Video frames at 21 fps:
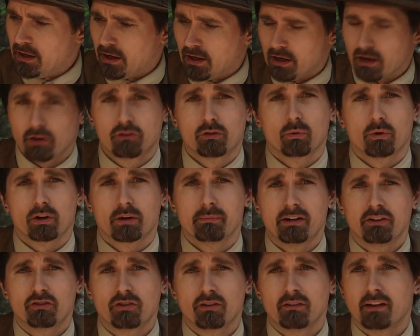I also want to
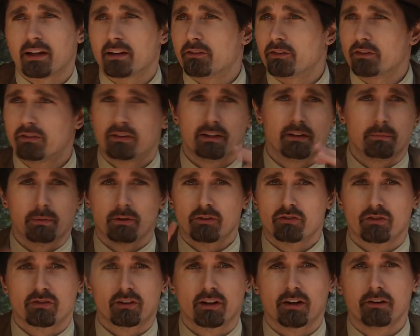mention that if you see a
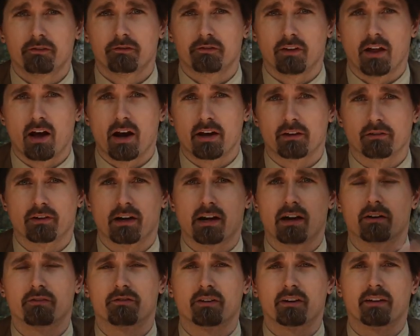bunch of stuff flying
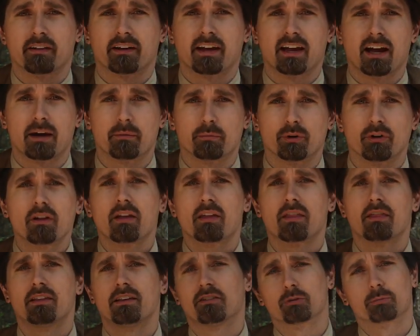around in front of the camera,
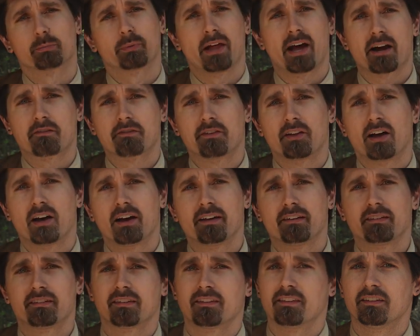these are black
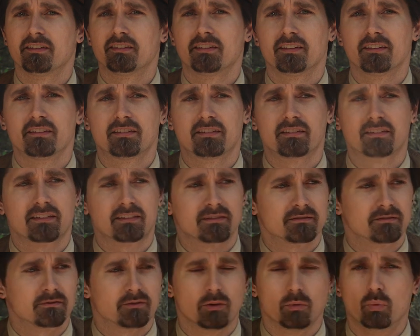flies. This is
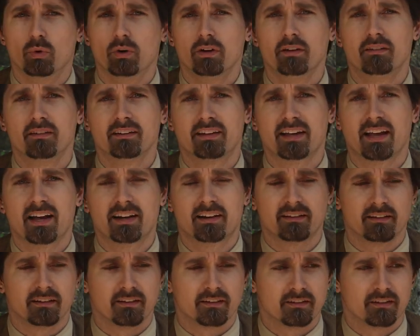the woods in
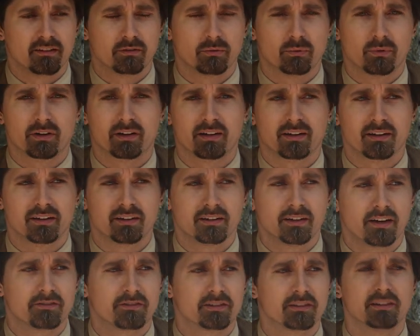Canada. This is what I
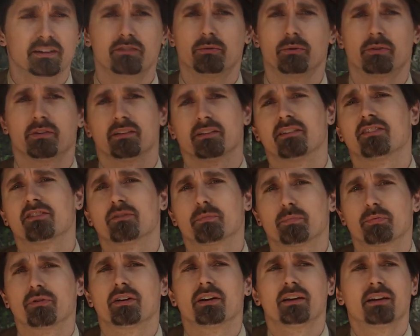have to live with in the
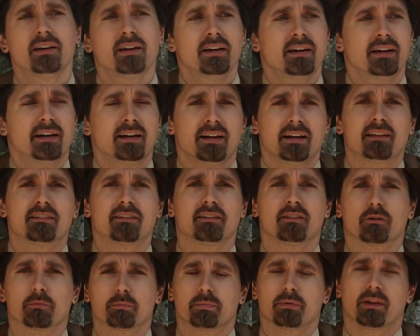spring. It's
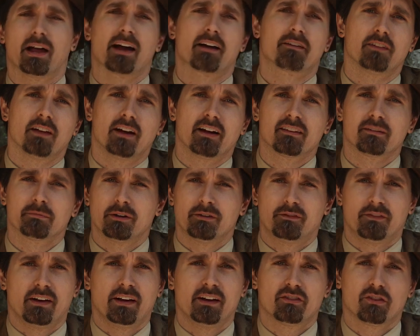either black flies in my
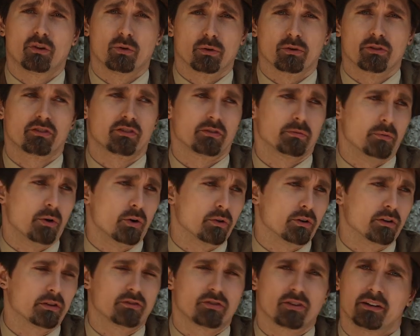face or
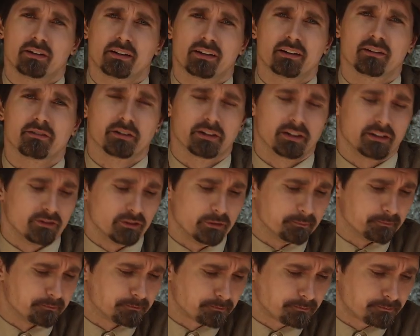smoke, trying to get rid of them.